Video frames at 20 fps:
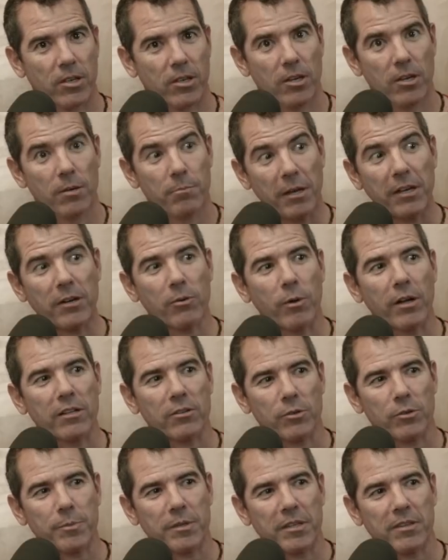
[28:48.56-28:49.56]
Peter
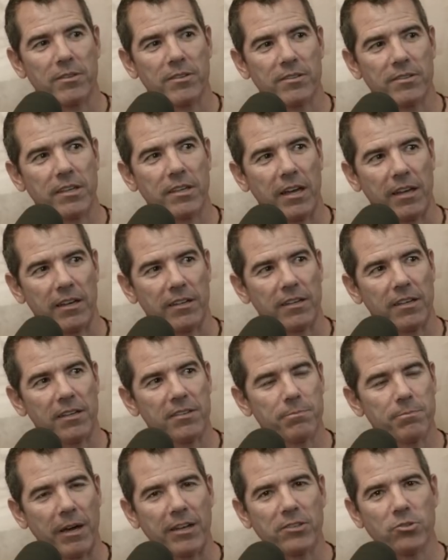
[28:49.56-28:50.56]
Weller would be
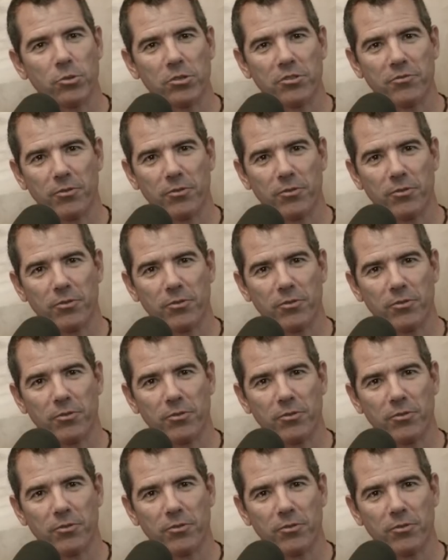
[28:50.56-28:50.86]
he's my choice for